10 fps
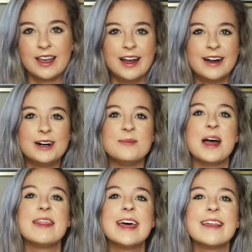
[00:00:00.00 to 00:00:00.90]

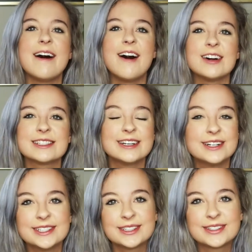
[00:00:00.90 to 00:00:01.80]
And then
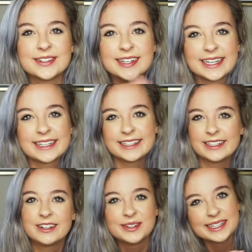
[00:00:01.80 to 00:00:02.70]
also quick
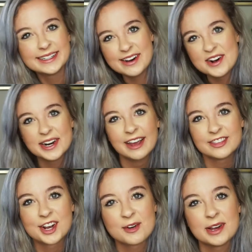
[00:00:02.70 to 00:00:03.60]
note,
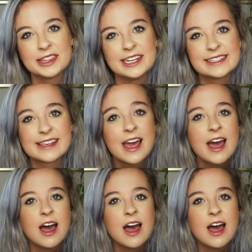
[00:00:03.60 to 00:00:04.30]
I forgot about this.